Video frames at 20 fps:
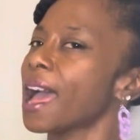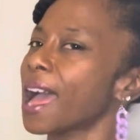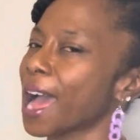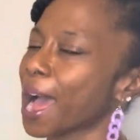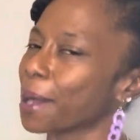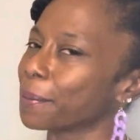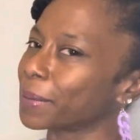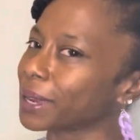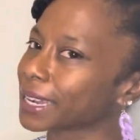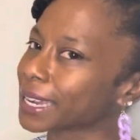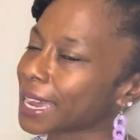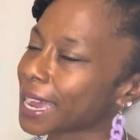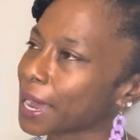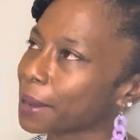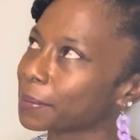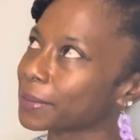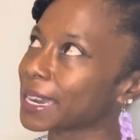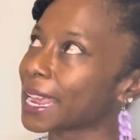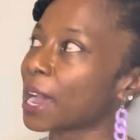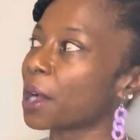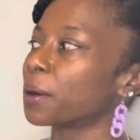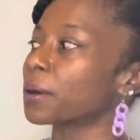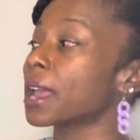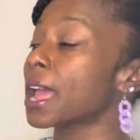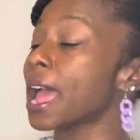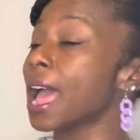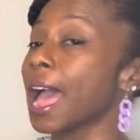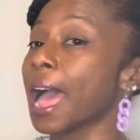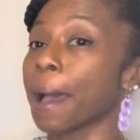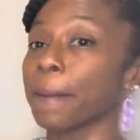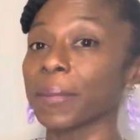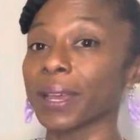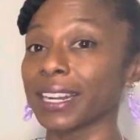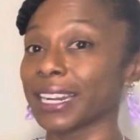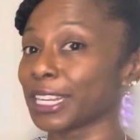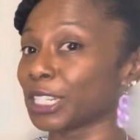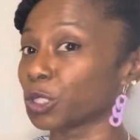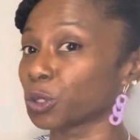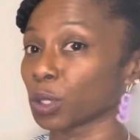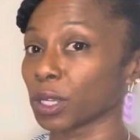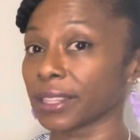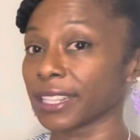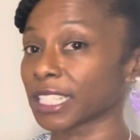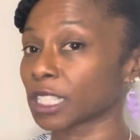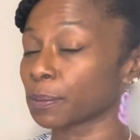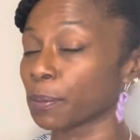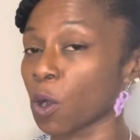I'm gonna calm down. I'm gonna enjoy this